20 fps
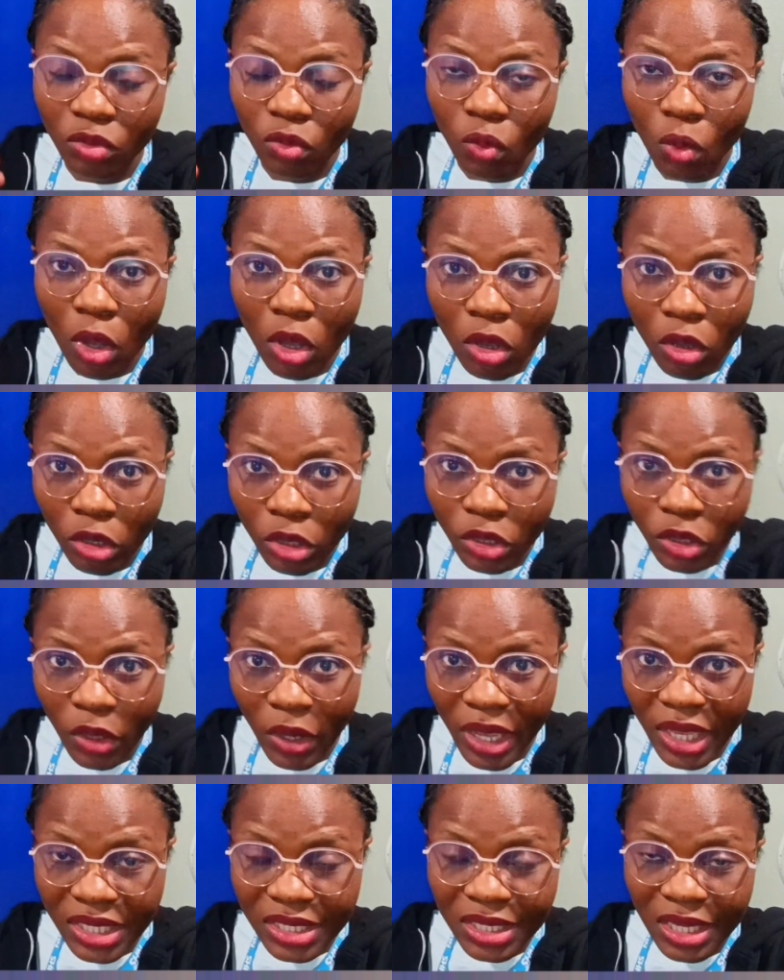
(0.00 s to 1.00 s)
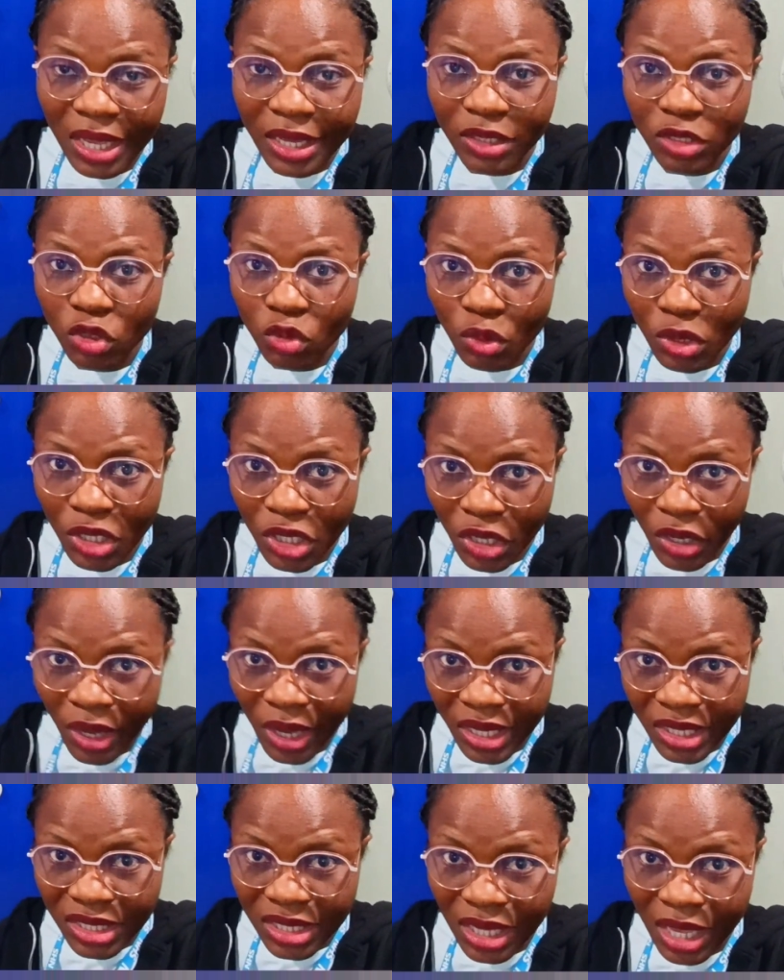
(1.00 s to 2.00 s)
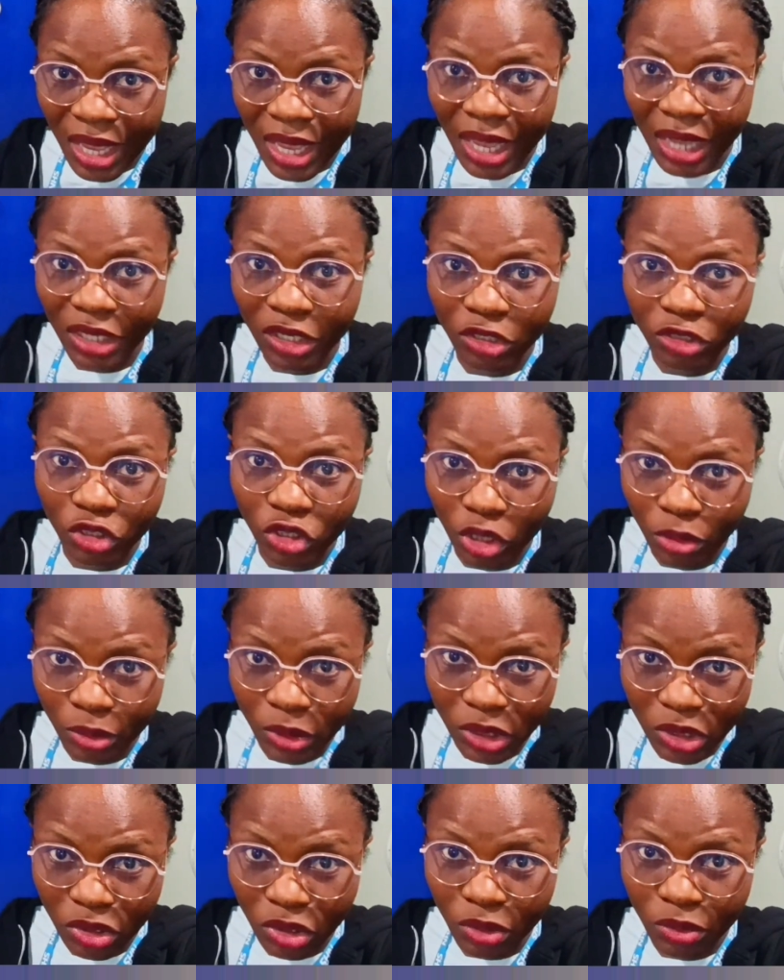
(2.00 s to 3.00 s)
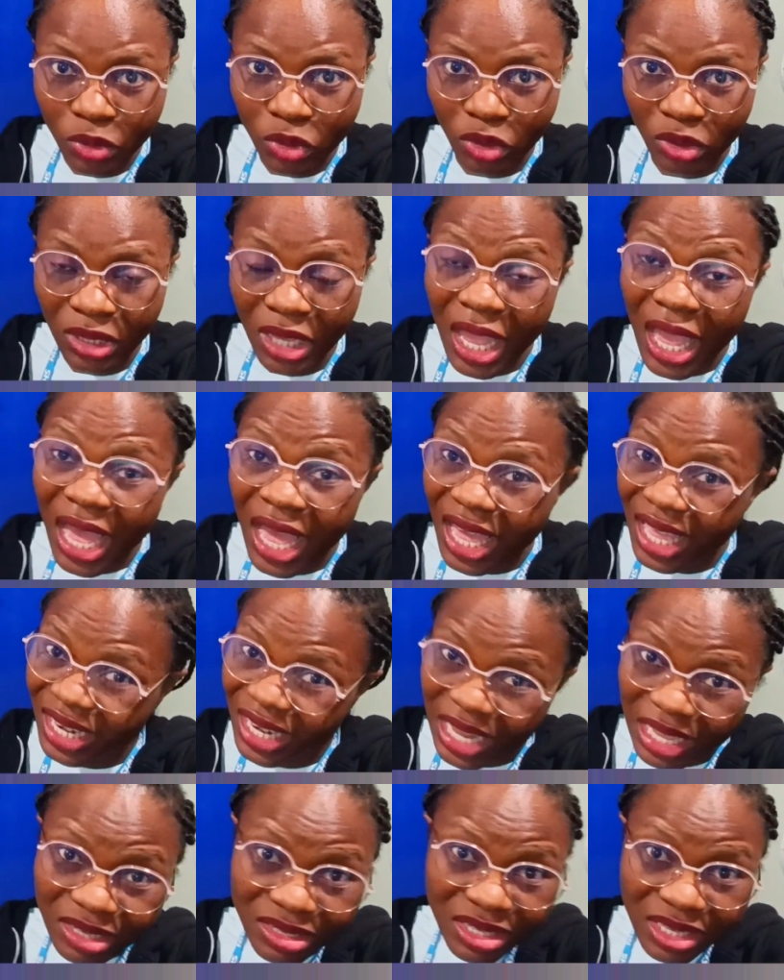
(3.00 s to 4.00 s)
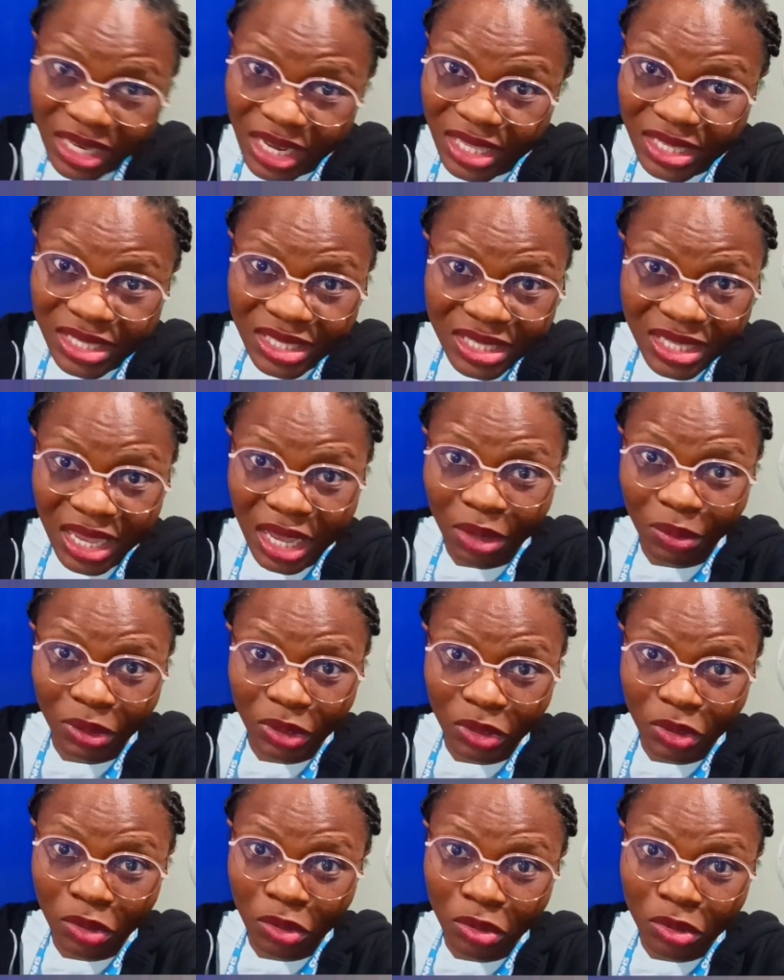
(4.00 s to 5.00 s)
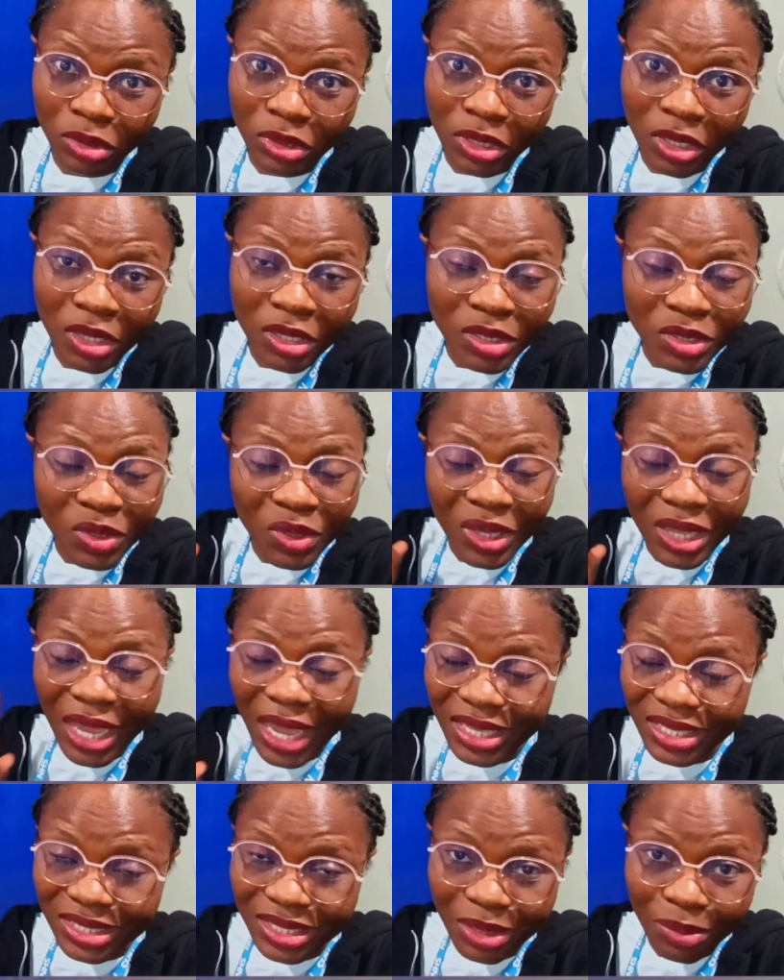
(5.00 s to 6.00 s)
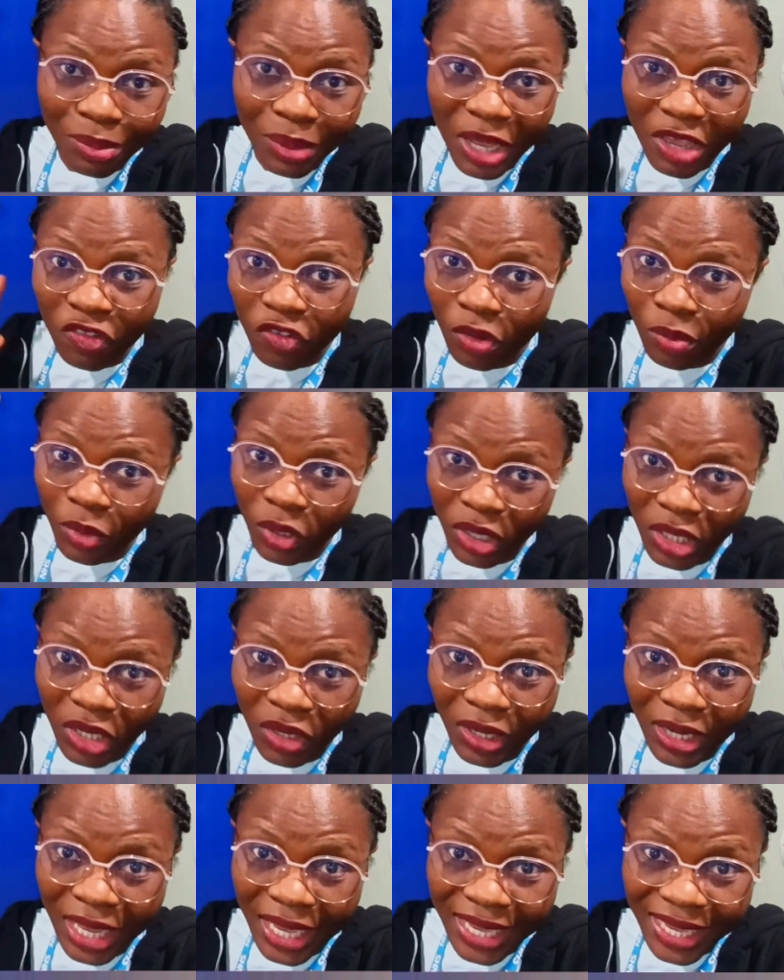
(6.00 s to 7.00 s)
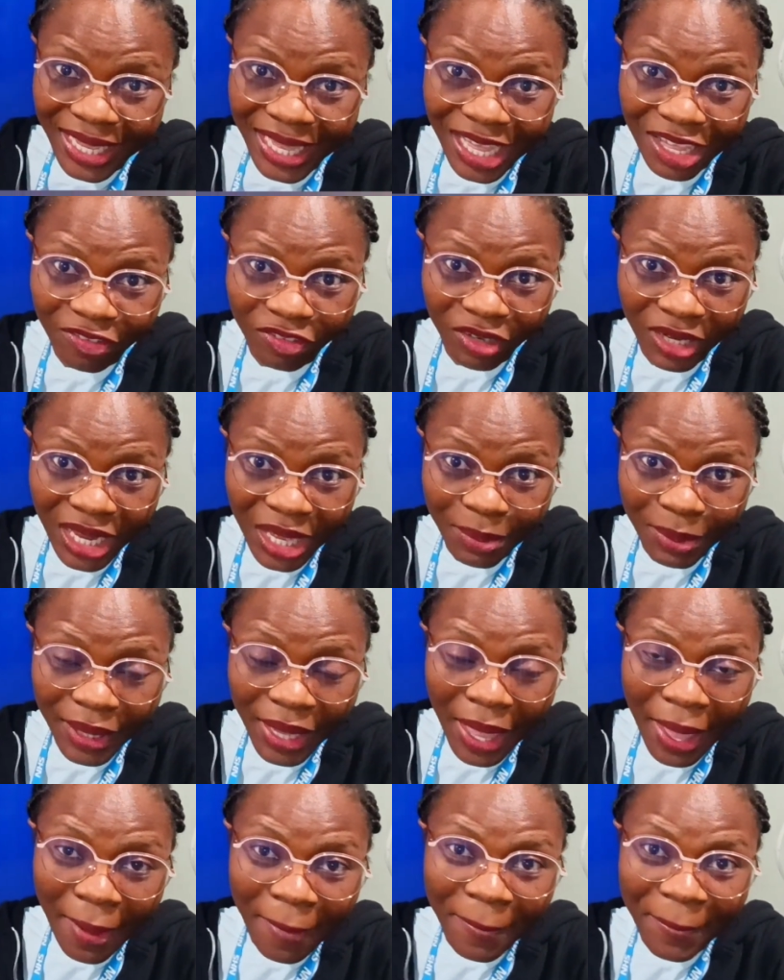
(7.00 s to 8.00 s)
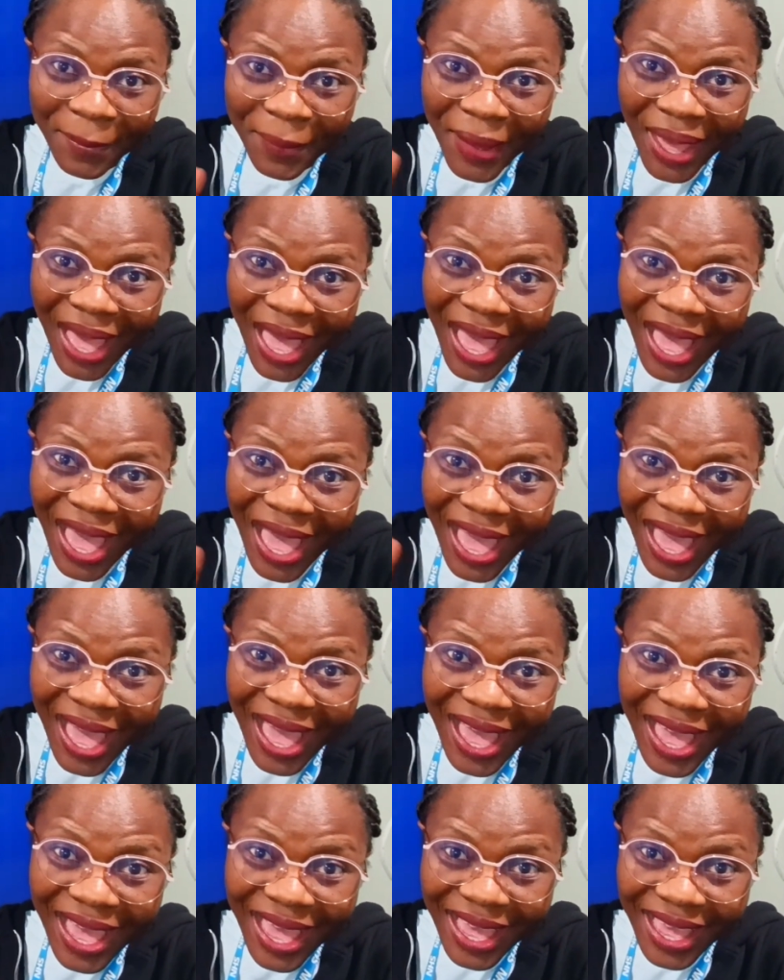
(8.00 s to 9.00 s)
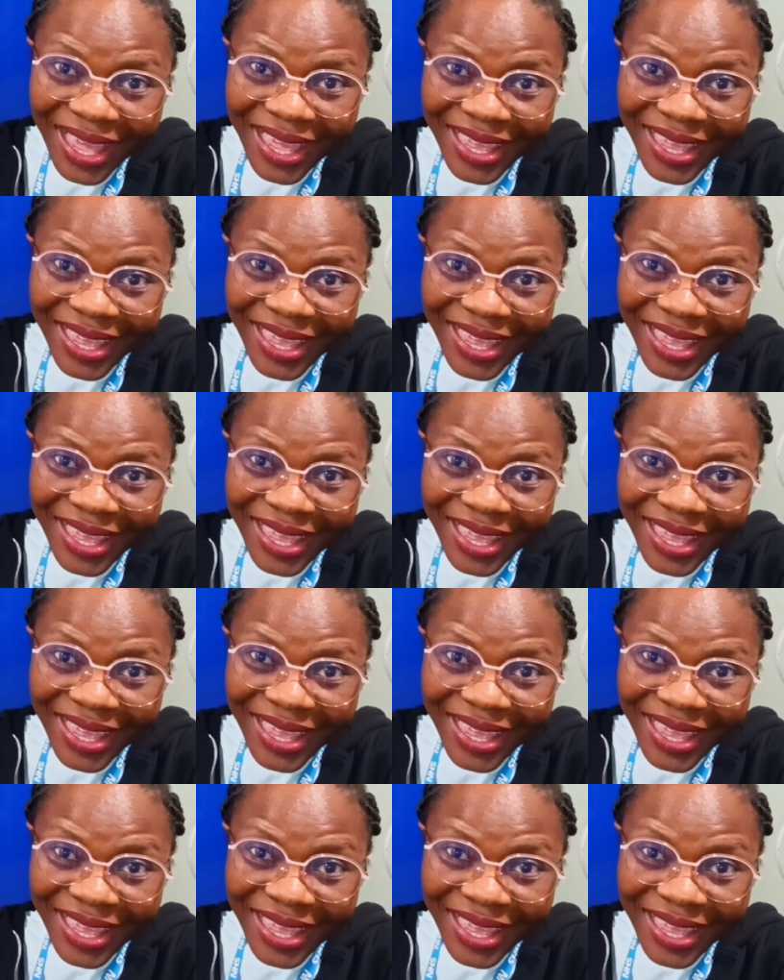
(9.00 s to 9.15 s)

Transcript: Work on your SI, tweak your SI and your job description, and let's see how it goes. So guys, bye from your girl Lainka Falabi. Bye.